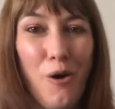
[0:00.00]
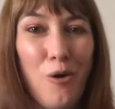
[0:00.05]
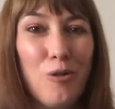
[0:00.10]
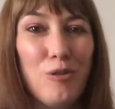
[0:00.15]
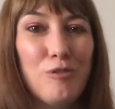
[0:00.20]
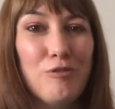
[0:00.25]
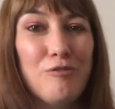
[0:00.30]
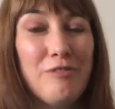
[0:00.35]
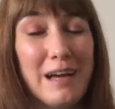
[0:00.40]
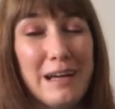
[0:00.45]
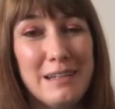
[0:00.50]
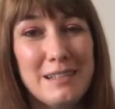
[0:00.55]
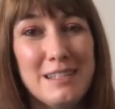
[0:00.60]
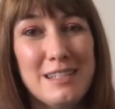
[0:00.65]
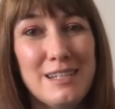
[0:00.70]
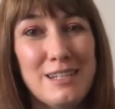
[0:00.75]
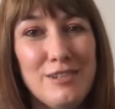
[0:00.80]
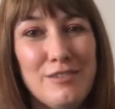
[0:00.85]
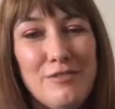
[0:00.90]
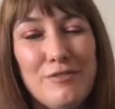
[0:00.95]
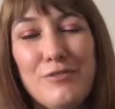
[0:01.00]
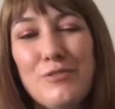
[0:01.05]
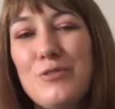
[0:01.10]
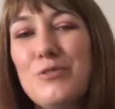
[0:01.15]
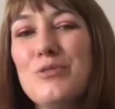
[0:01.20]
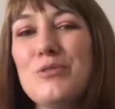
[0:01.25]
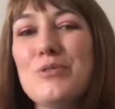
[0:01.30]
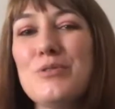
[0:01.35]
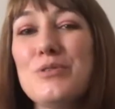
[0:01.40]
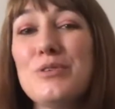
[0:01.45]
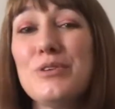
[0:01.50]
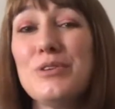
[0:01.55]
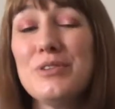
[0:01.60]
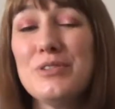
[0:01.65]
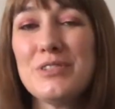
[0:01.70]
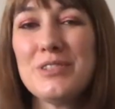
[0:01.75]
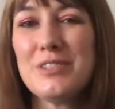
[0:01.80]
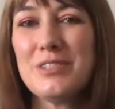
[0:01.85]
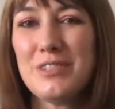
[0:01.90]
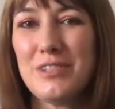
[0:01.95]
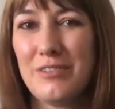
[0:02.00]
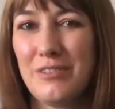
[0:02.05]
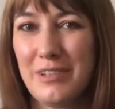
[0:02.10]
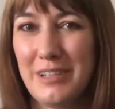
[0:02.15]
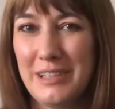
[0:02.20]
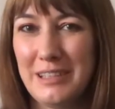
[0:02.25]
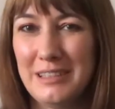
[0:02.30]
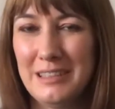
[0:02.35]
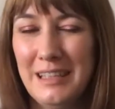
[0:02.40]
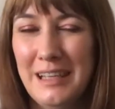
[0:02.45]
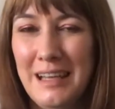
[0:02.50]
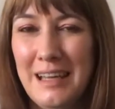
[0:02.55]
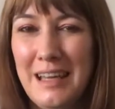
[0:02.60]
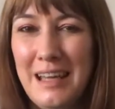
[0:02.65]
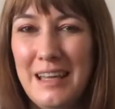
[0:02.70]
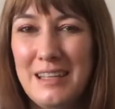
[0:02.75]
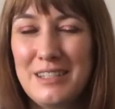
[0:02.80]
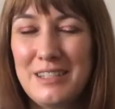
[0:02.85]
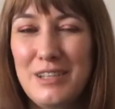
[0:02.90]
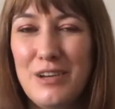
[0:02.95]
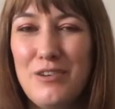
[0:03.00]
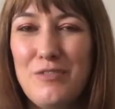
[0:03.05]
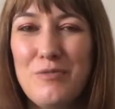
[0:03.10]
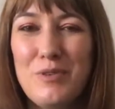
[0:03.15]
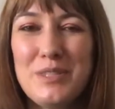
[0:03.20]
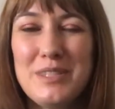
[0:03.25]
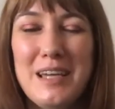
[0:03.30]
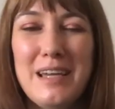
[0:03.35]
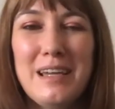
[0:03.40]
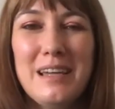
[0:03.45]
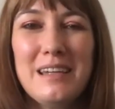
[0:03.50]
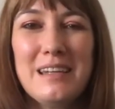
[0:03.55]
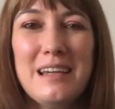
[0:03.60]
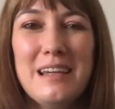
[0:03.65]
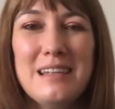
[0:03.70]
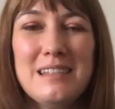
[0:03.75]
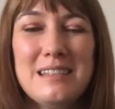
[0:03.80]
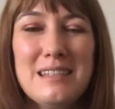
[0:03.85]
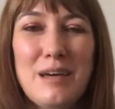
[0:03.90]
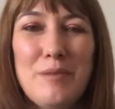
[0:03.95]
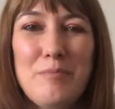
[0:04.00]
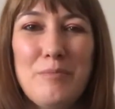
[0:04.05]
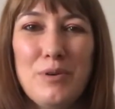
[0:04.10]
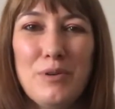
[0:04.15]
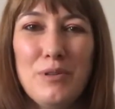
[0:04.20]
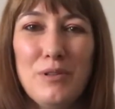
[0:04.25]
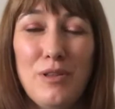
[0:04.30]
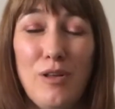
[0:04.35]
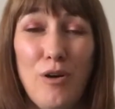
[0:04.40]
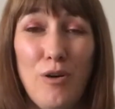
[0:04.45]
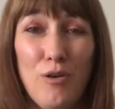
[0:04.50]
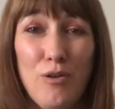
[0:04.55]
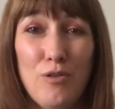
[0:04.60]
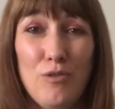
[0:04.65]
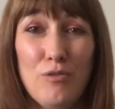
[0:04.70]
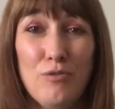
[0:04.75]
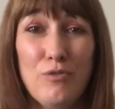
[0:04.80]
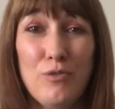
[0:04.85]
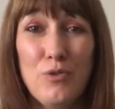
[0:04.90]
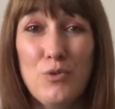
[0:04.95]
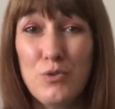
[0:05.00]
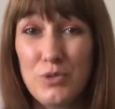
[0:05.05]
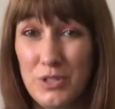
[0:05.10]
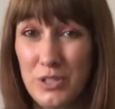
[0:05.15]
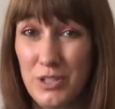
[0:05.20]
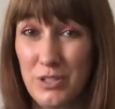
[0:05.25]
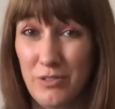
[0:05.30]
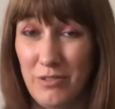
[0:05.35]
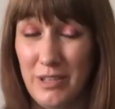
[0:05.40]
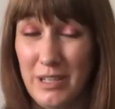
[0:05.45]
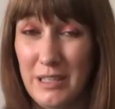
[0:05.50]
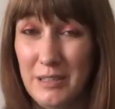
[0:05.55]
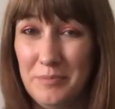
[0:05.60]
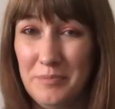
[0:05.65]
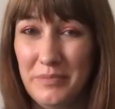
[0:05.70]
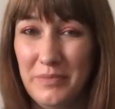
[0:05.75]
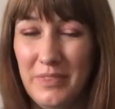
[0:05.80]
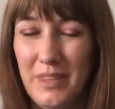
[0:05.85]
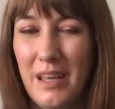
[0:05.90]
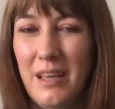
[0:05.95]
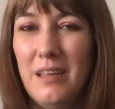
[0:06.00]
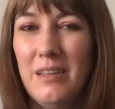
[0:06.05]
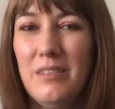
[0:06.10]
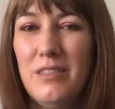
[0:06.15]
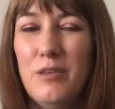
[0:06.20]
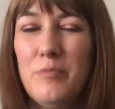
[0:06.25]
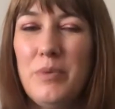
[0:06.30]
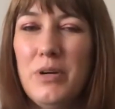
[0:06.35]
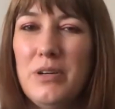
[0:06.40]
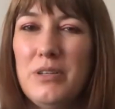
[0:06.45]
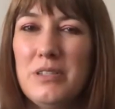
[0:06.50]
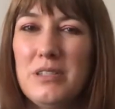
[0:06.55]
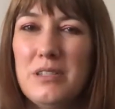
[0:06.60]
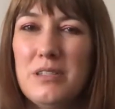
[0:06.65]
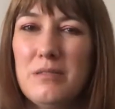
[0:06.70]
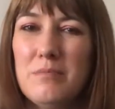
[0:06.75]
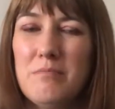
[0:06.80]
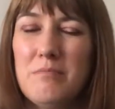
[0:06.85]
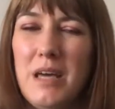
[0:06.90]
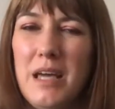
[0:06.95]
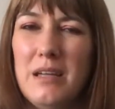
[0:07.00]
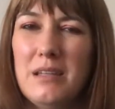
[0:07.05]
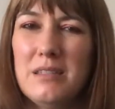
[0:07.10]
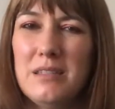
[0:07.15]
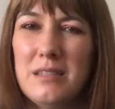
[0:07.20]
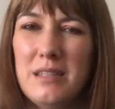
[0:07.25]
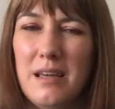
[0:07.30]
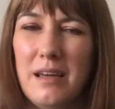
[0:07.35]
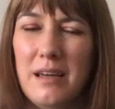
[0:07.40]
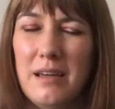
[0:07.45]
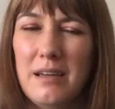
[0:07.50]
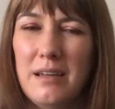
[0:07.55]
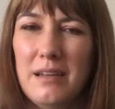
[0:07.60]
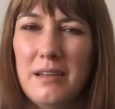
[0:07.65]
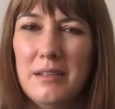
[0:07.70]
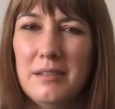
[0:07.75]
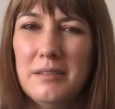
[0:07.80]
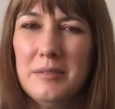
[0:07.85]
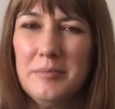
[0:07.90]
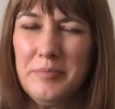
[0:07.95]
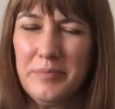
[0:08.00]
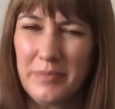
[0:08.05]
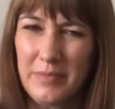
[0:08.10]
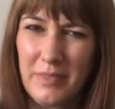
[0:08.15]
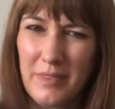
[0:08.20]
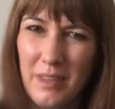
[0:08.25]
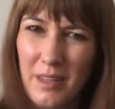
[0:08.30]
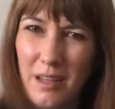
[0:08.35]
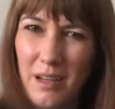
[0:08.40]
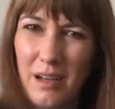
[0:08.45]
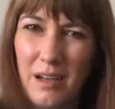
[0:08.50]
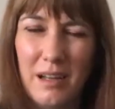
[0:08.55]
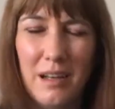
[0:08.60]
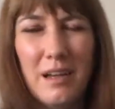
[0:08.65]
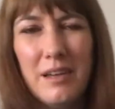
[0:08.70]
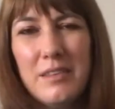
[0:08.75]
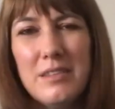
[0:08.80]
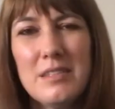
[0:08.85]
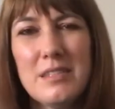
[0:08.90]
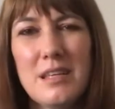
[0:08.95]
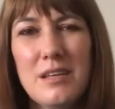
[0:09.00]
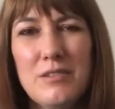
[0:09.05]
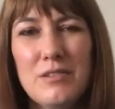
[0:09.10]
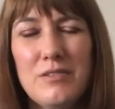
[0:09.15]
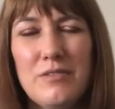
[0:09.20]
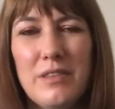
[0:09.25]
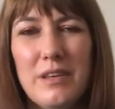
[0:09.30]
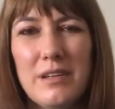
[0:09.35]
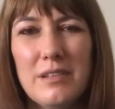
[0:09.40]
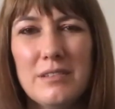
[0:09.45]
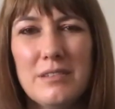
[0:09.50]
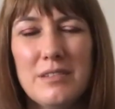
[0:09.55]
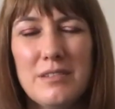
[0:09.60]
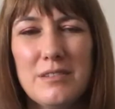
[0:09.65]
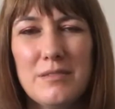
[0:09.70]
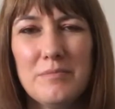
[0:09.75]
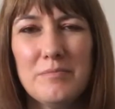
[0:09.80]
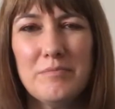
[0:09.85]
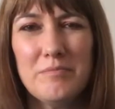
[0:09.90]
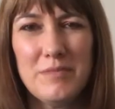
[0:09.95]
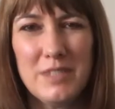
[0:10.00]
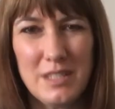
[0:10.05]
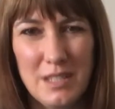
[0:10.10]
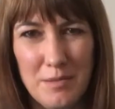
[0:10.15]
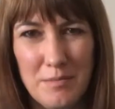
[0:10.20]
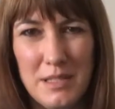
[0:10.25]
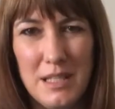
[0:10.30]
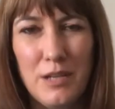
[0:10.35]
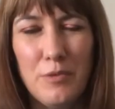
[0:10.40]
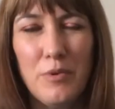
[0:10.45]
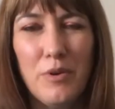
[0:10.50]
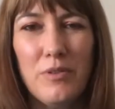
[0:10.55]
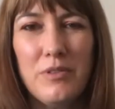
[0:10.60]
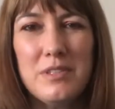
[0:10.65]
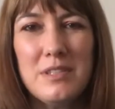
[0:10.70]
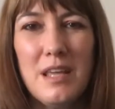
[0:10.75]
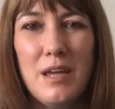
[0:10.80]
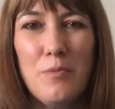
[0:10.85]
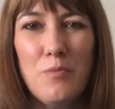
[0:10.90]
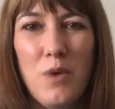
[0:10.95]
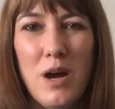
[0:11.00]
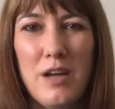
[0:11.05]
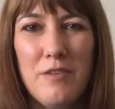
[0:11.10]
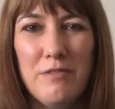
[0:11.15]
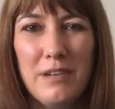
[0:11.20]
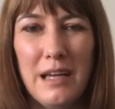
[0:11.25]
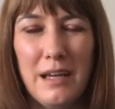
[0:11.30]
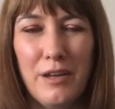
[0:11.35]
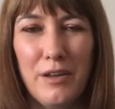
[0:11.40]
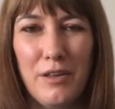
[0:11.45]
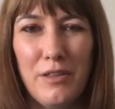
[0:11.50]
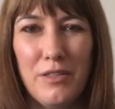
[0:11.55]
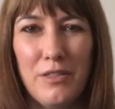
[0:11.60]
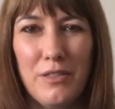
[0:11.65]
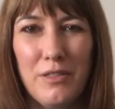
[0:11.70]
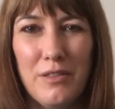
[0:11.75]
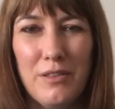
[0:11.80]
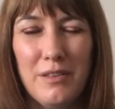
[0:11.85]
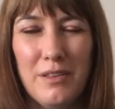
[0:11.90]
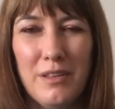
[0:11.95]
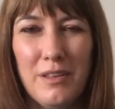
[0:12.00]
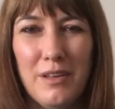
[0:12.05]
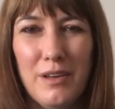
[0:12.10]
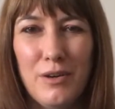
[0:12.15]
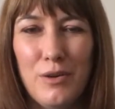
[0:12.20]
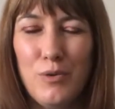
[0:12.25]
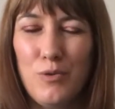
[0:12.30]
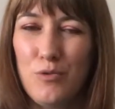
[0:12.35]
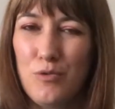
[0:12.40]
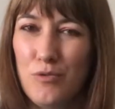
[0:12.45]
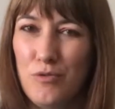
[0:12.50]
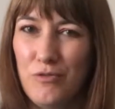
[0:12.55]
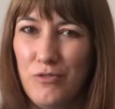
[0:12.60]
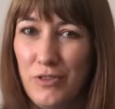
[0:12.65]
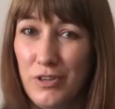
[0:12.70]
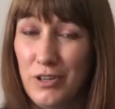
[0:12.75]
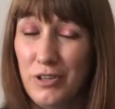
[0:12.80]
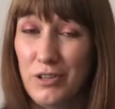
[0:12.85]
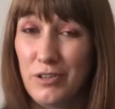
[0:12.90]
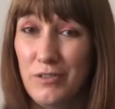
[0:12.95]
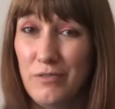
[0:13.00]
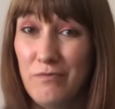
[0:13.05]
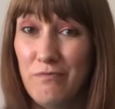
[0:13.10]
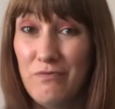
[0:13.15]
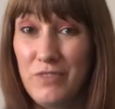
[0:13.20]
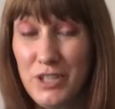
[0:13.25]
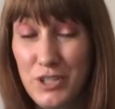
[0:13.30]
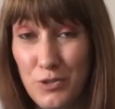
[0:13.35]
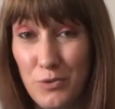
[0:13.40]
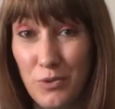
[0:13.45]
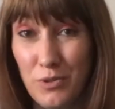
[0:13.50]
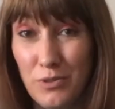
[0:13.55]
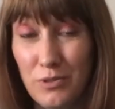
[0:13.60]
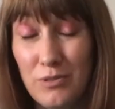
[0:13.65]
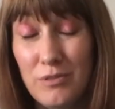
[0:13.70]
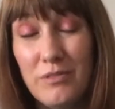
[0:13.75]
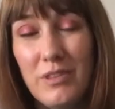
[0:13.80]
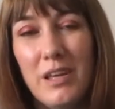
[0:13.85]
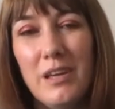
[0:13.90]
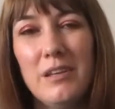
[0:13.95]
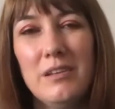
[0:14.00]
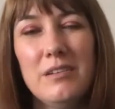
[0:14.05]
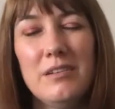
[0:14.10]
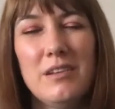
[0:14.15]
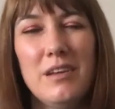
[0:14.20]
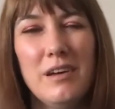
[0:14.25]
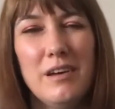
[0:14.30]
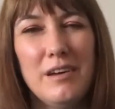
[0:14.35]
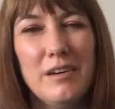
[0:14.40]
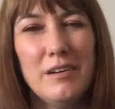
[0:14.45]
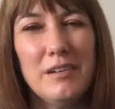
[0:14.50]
olfactive or gustatory. So if we take an example of auditory, then the person may say, I like the sound of that, seems like we're on the same wavelength. Or for visual, then